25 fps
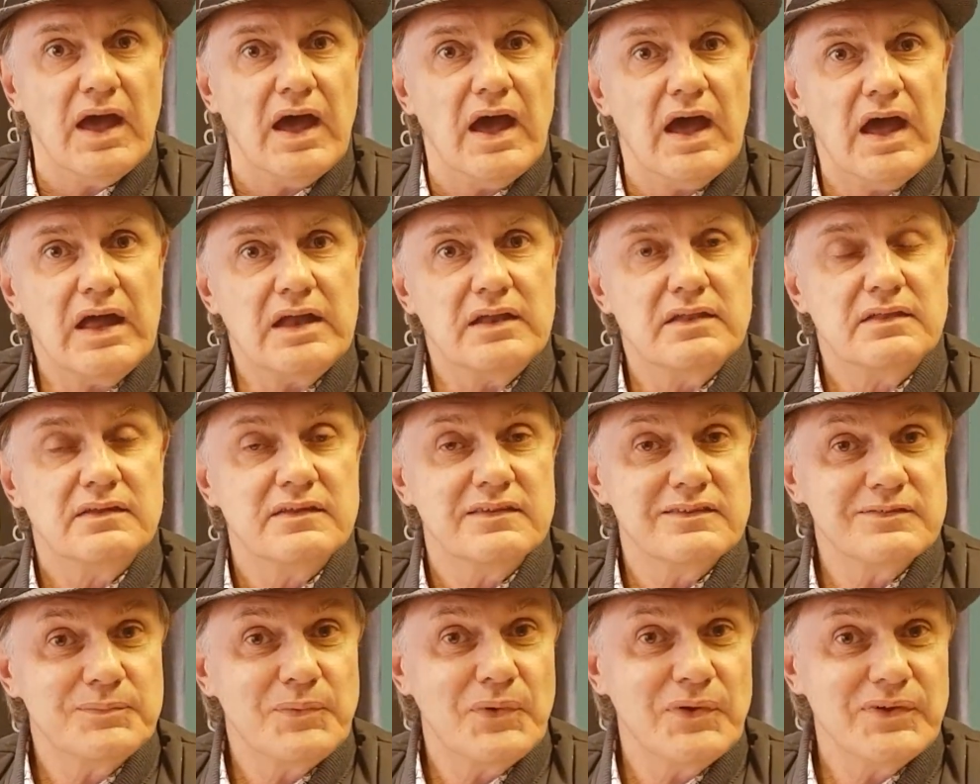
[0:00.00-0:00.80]
At
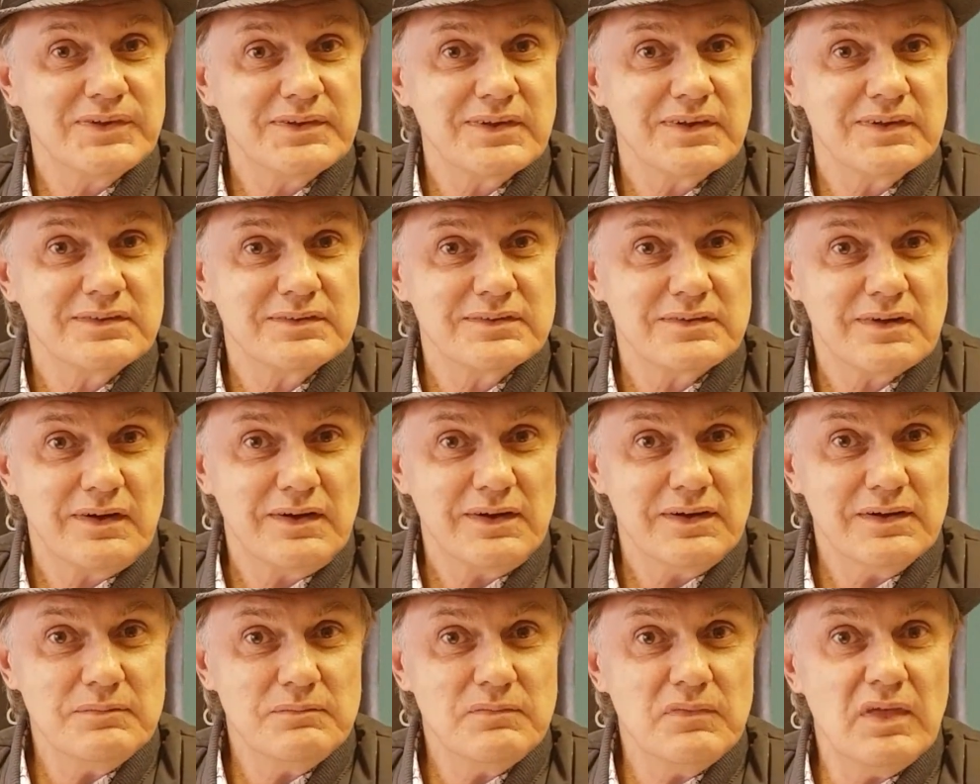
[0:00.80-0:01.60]
this point in
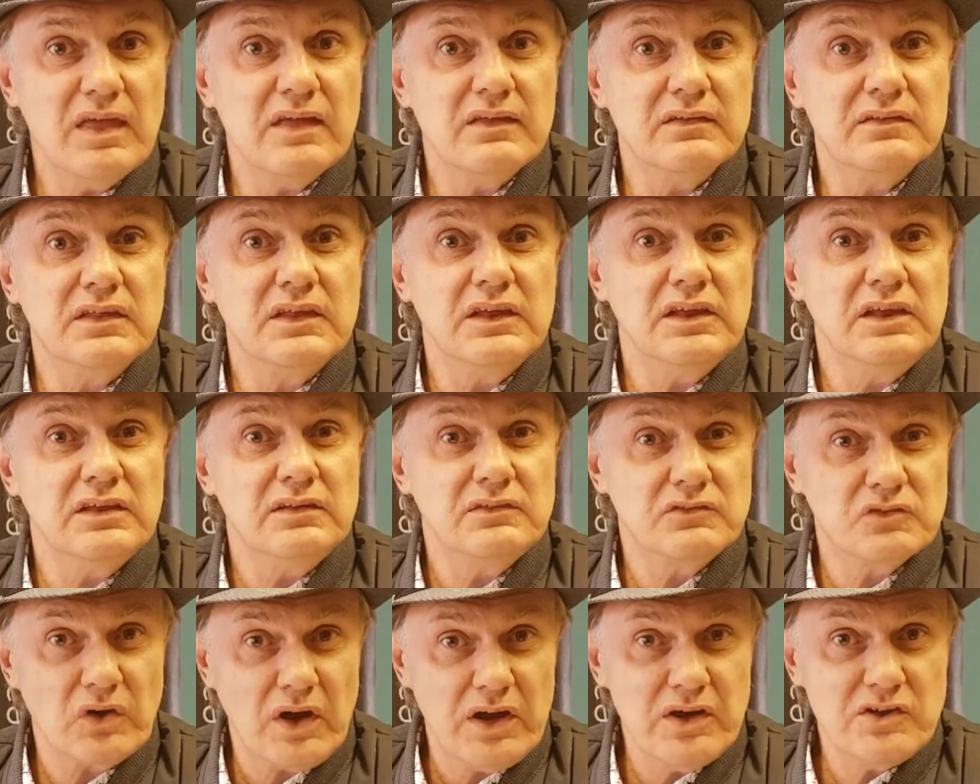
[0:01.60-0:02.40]
time, the
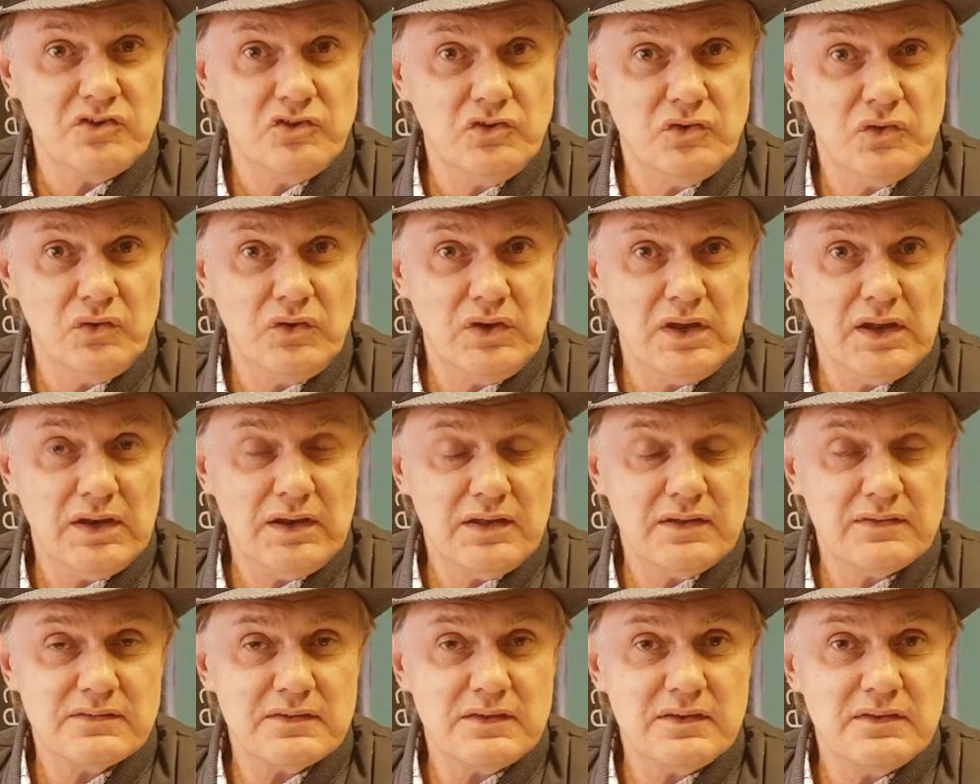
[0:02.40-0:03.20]
trade
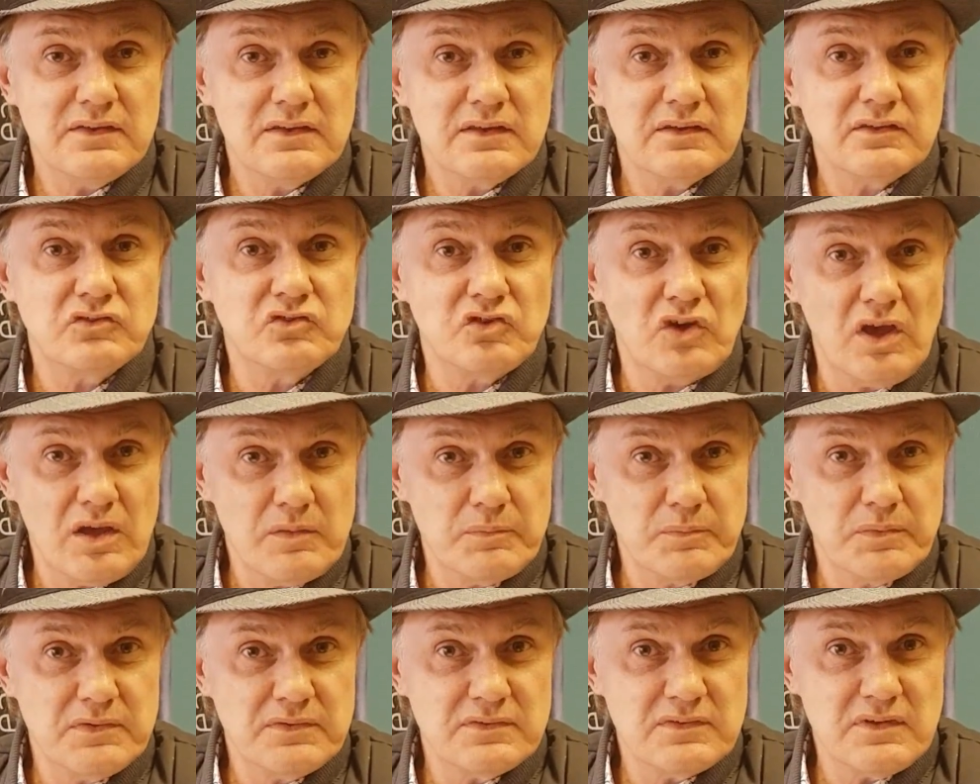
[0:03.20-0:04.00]
union is in the
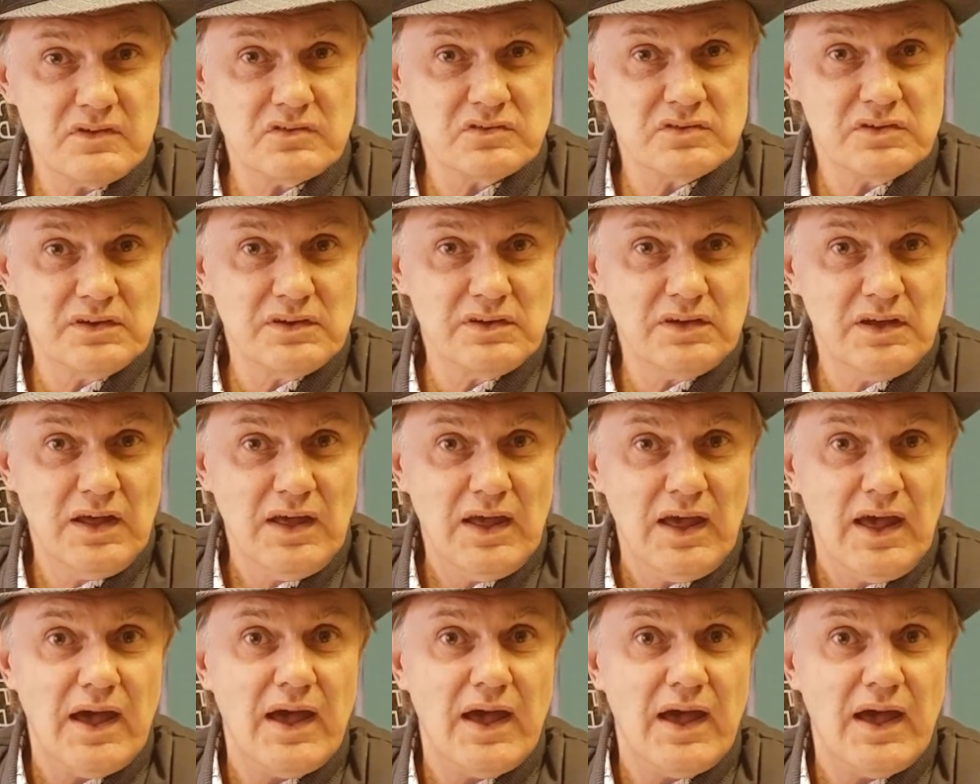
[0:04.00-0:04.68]
chair position